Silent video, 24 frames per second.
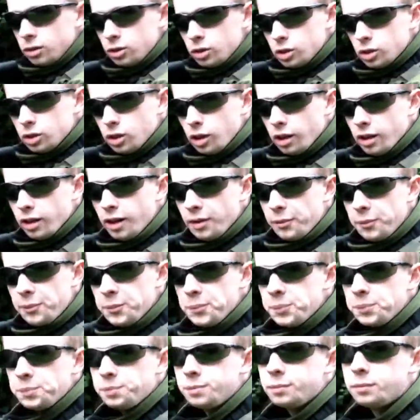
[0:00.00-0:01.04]
just like that.
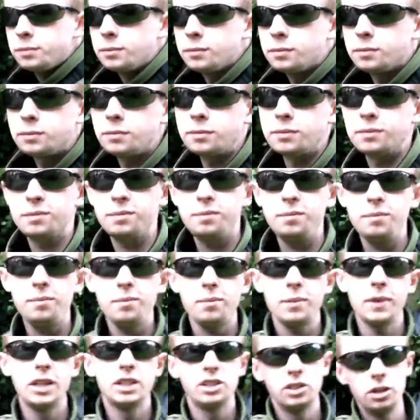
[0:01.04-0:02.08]

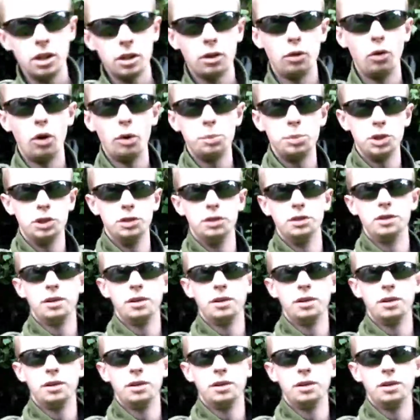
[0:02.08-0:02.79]
It's another option.